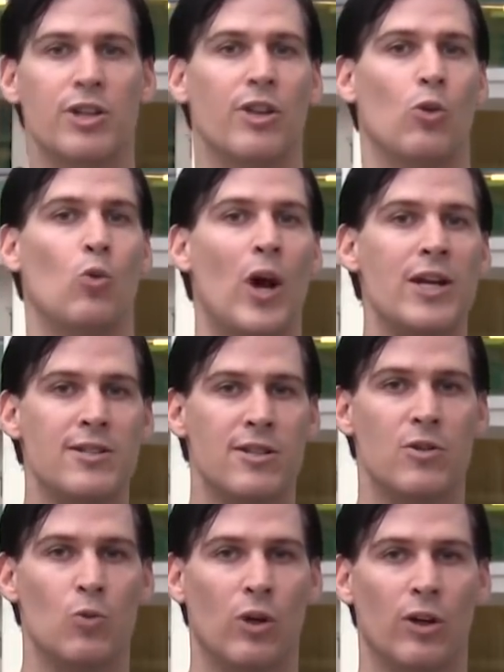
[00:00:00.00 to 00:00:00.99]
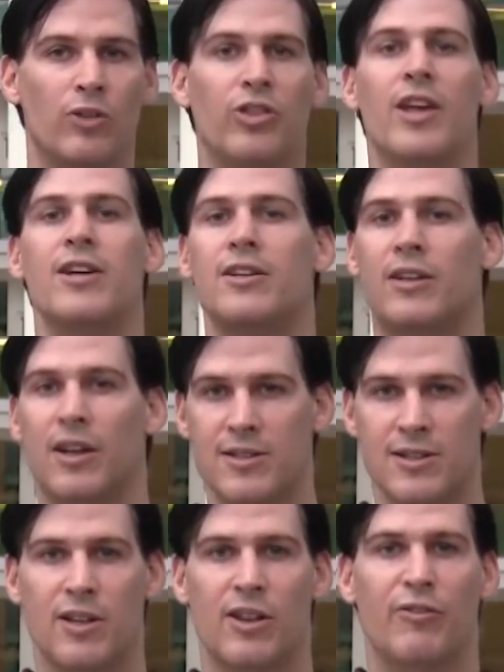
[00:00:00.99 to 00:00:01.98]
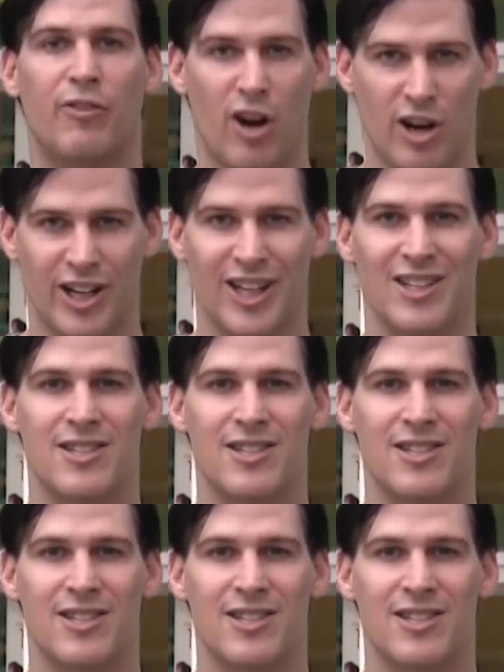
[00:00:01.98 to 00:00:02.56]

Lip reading: to the Western world than it does to the Far